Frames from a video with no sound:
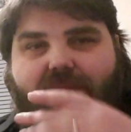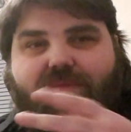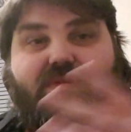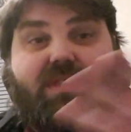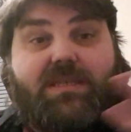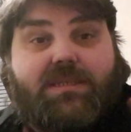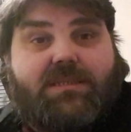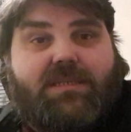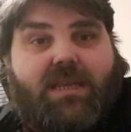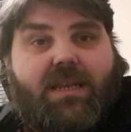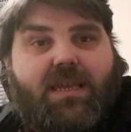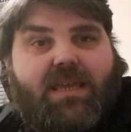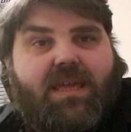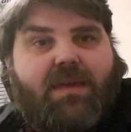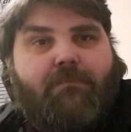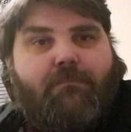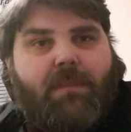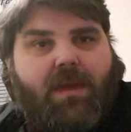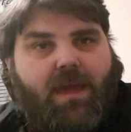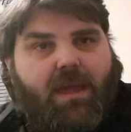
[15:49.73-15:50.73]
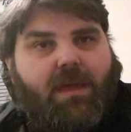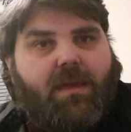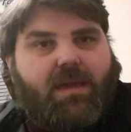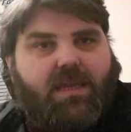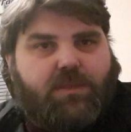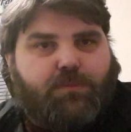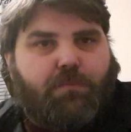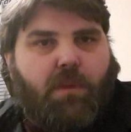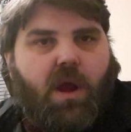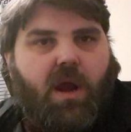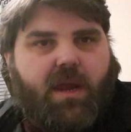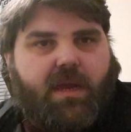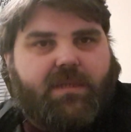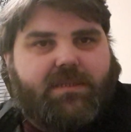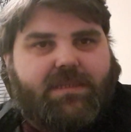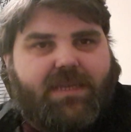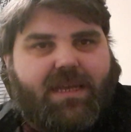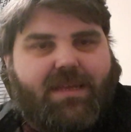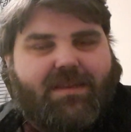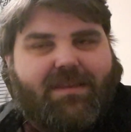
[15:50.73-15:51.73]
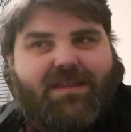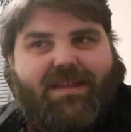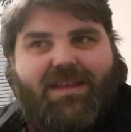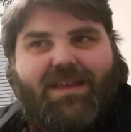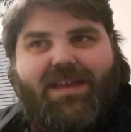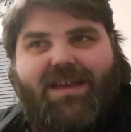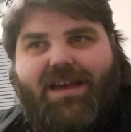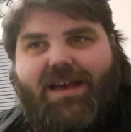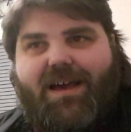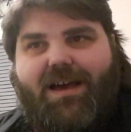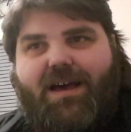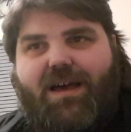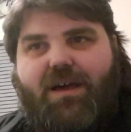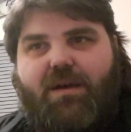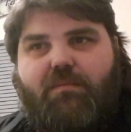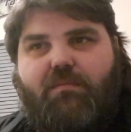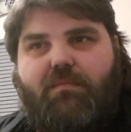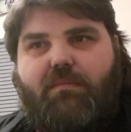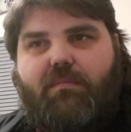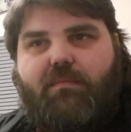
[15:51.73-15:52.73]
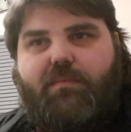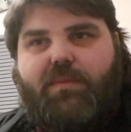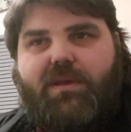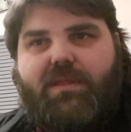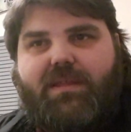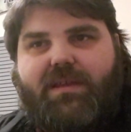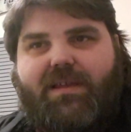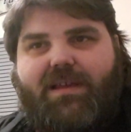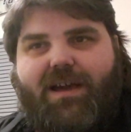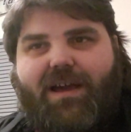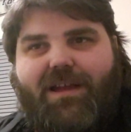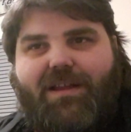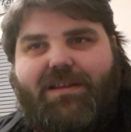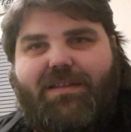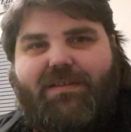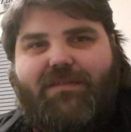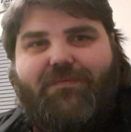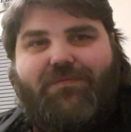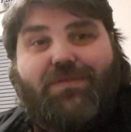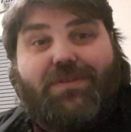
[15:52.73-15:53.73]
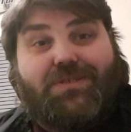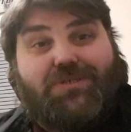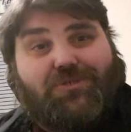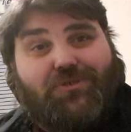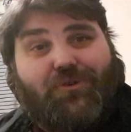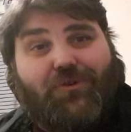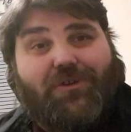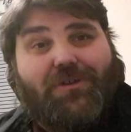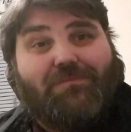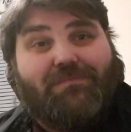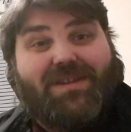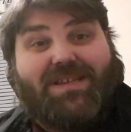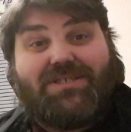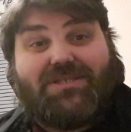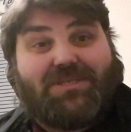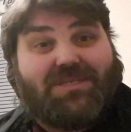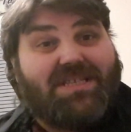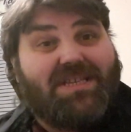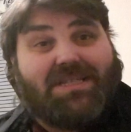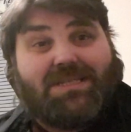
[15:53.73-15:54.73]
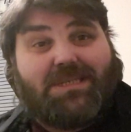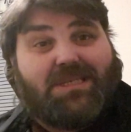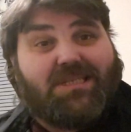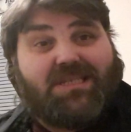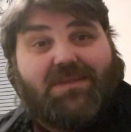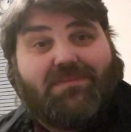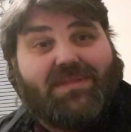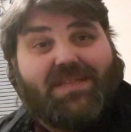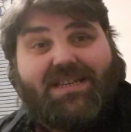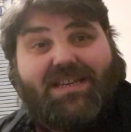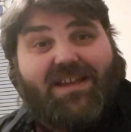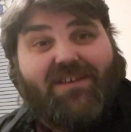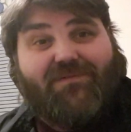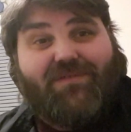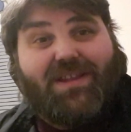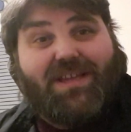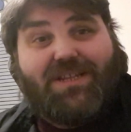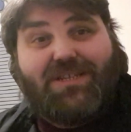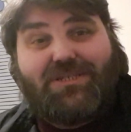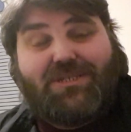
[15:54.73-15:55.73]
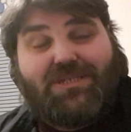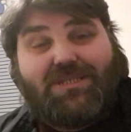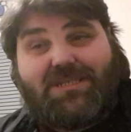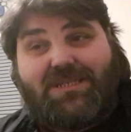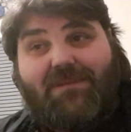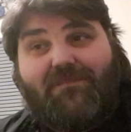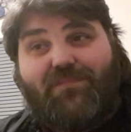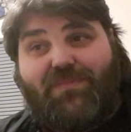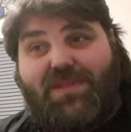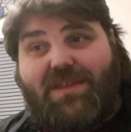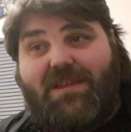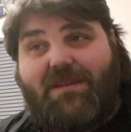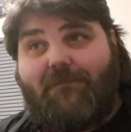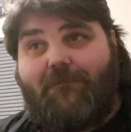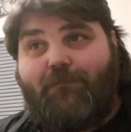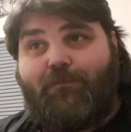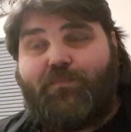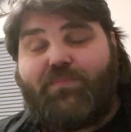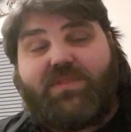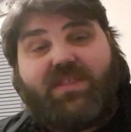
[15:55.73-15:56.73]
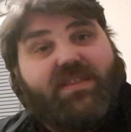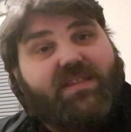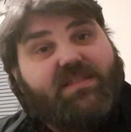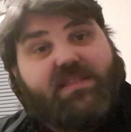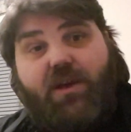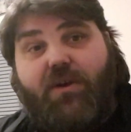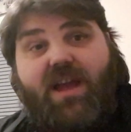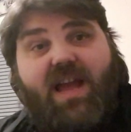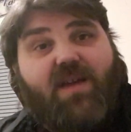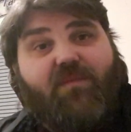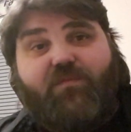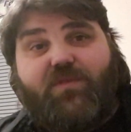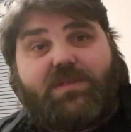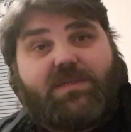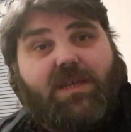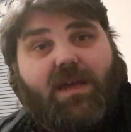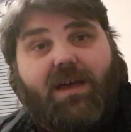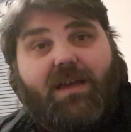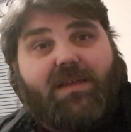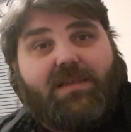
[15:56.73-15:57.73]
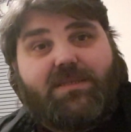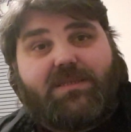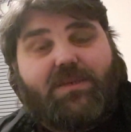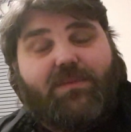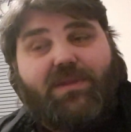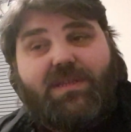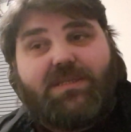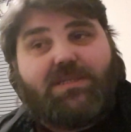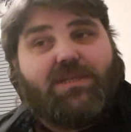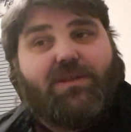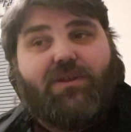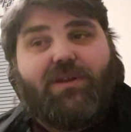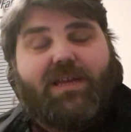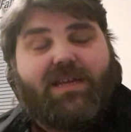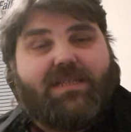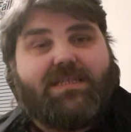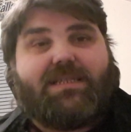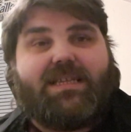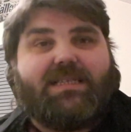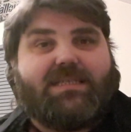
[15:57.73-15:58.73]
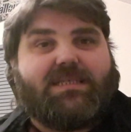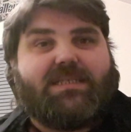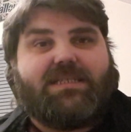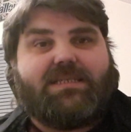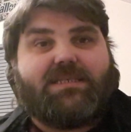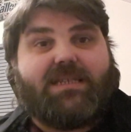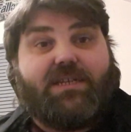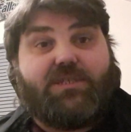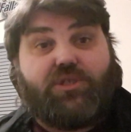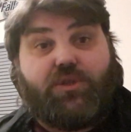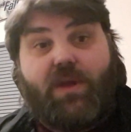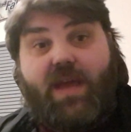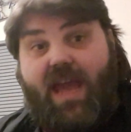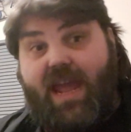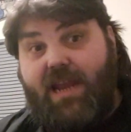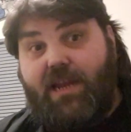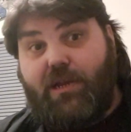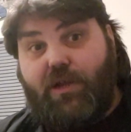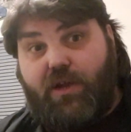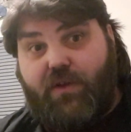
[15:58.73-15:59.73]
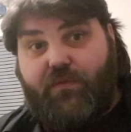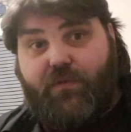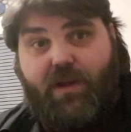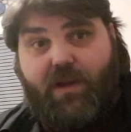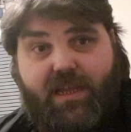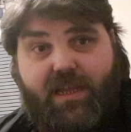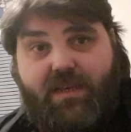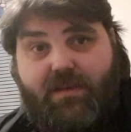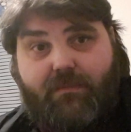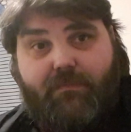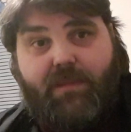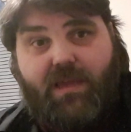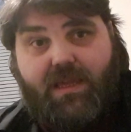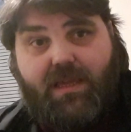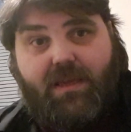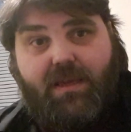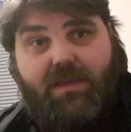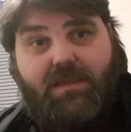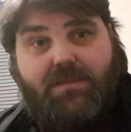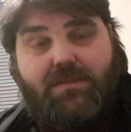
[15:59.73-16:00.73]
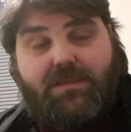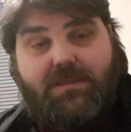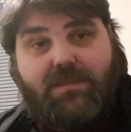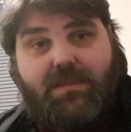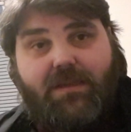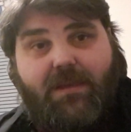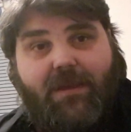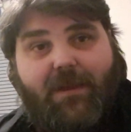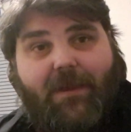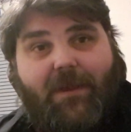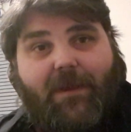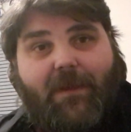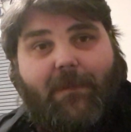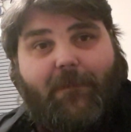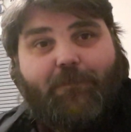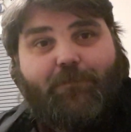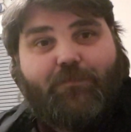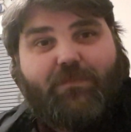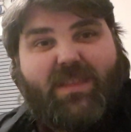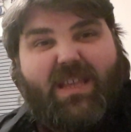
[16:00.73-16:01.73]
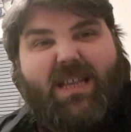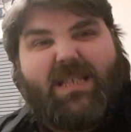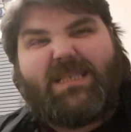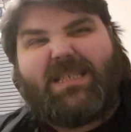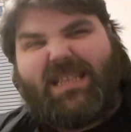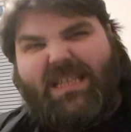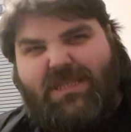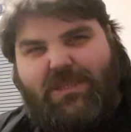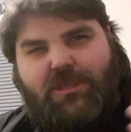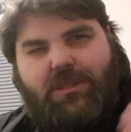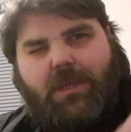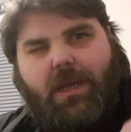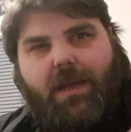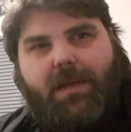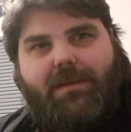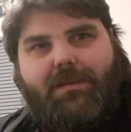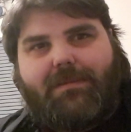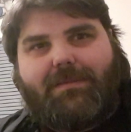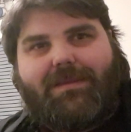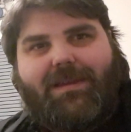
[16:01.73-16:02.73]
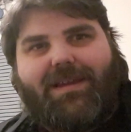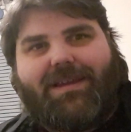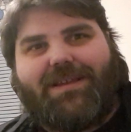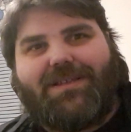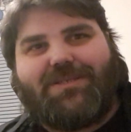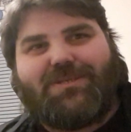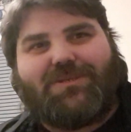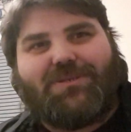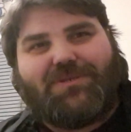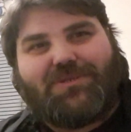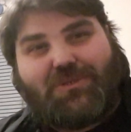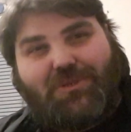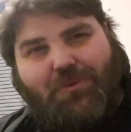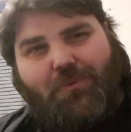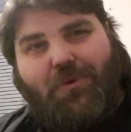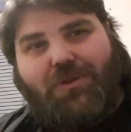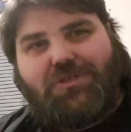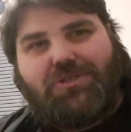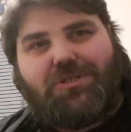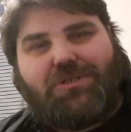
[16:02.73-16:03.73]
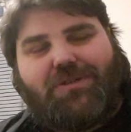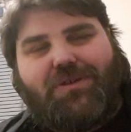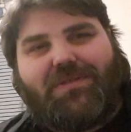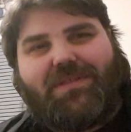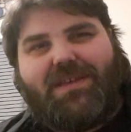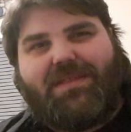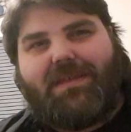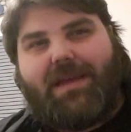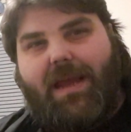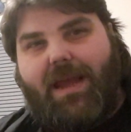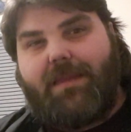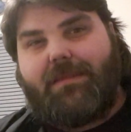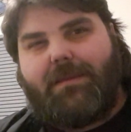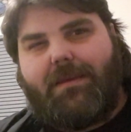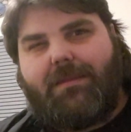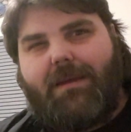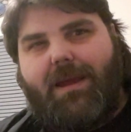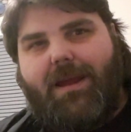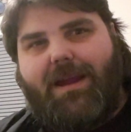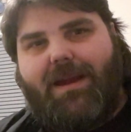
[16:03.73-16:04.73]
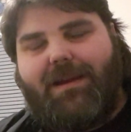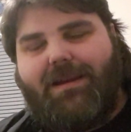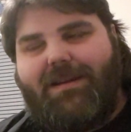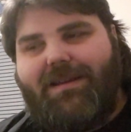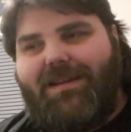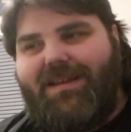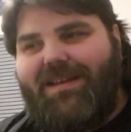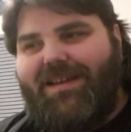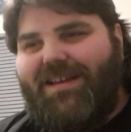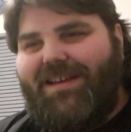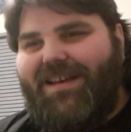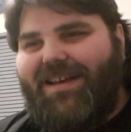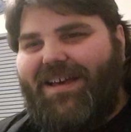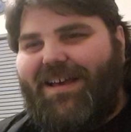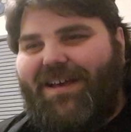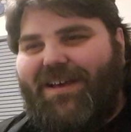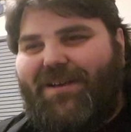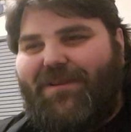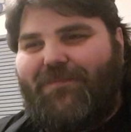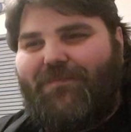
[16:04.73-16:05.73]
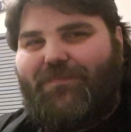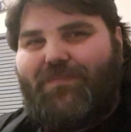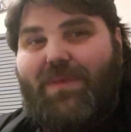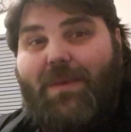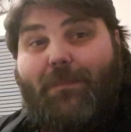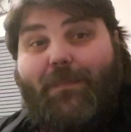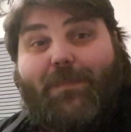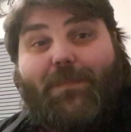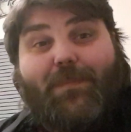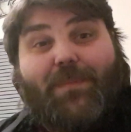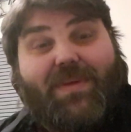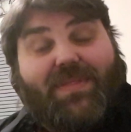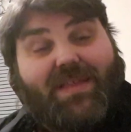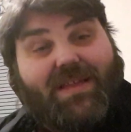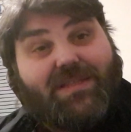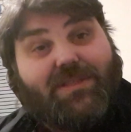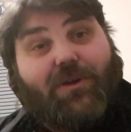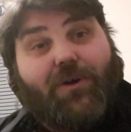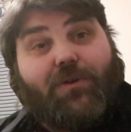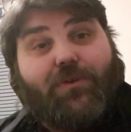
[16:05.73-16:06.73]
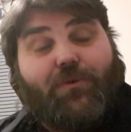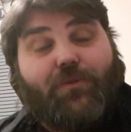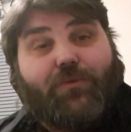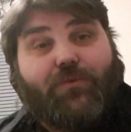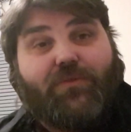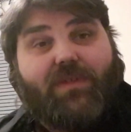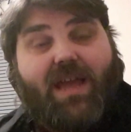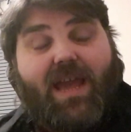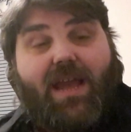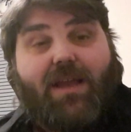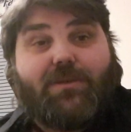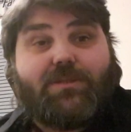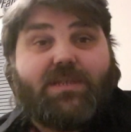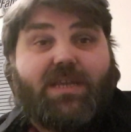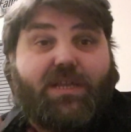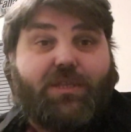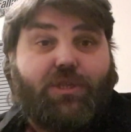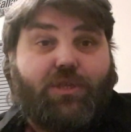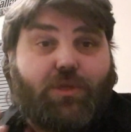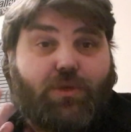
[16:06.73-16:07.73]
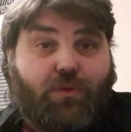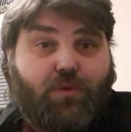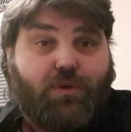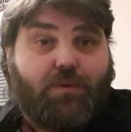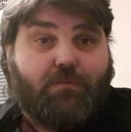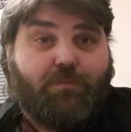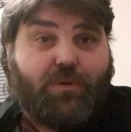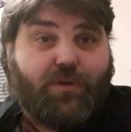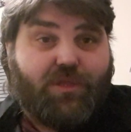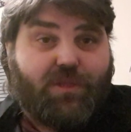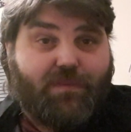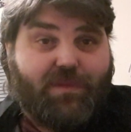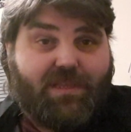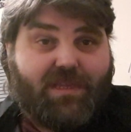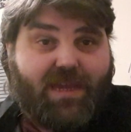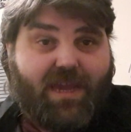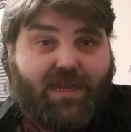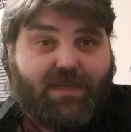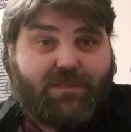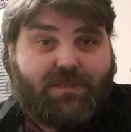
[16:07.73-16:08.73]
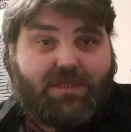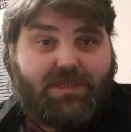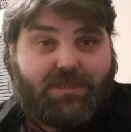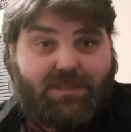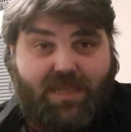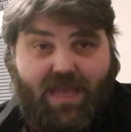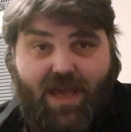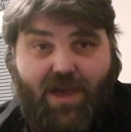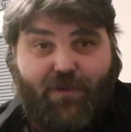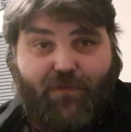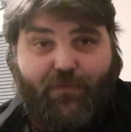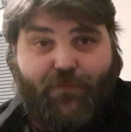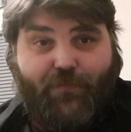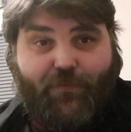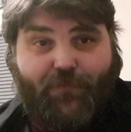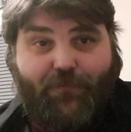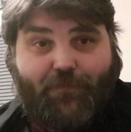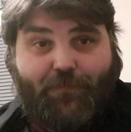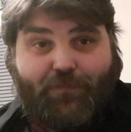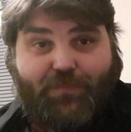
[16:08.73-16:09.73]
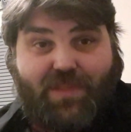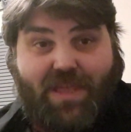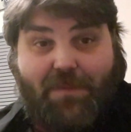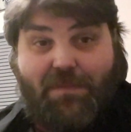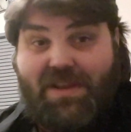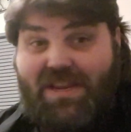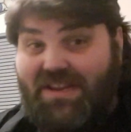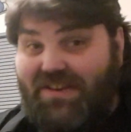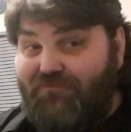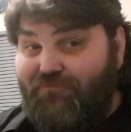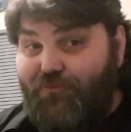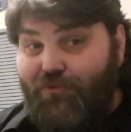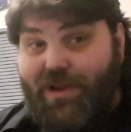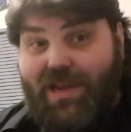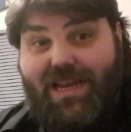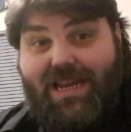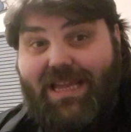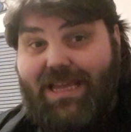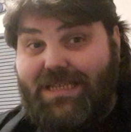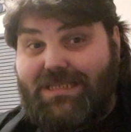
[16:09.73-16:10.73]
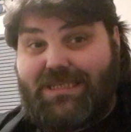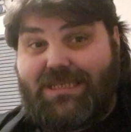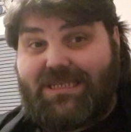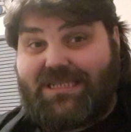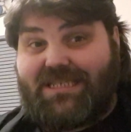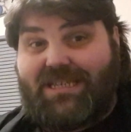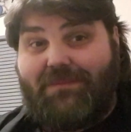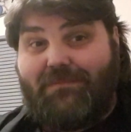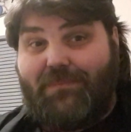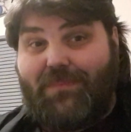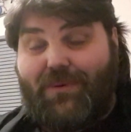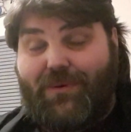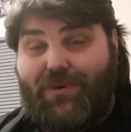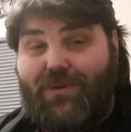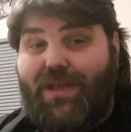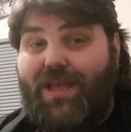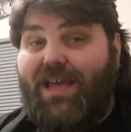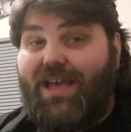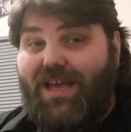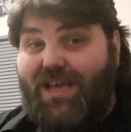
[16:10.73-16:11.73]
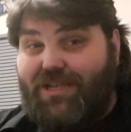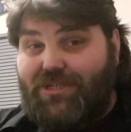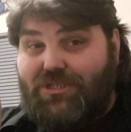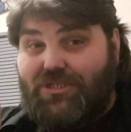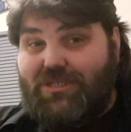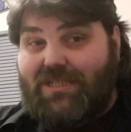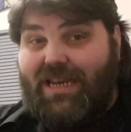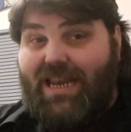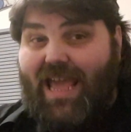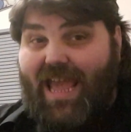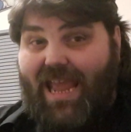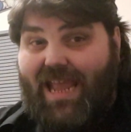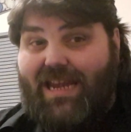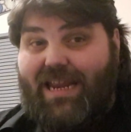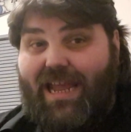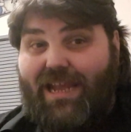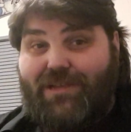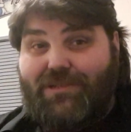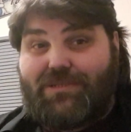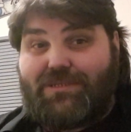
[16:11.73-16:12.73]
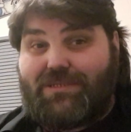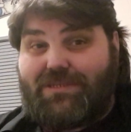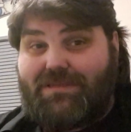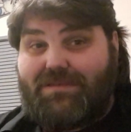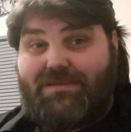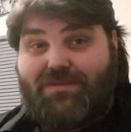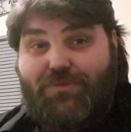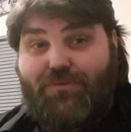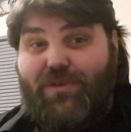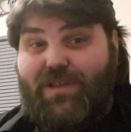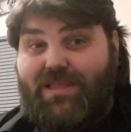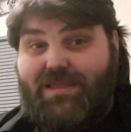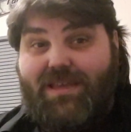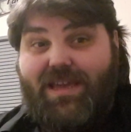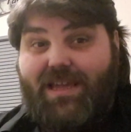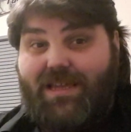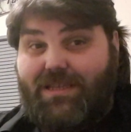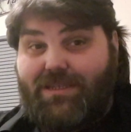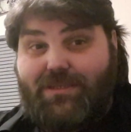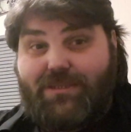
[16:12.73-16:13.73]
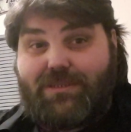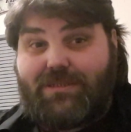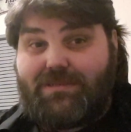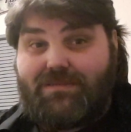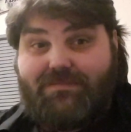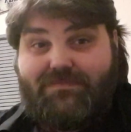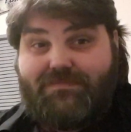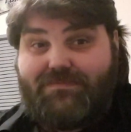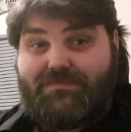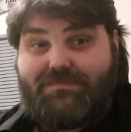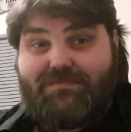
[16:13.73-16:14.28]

the cynic in me is marketing, but the joy in me just thinks it's something lovely. It's just something that they don't advertise. I mean, it's not like Disney say to you, hey, look hidden Mickeys. It's an insider thing. So once you know they're there, they're there. But they're dotted all through the house, and you can put them in your house yourself. I mean, it really is as simple as just laying out 3 things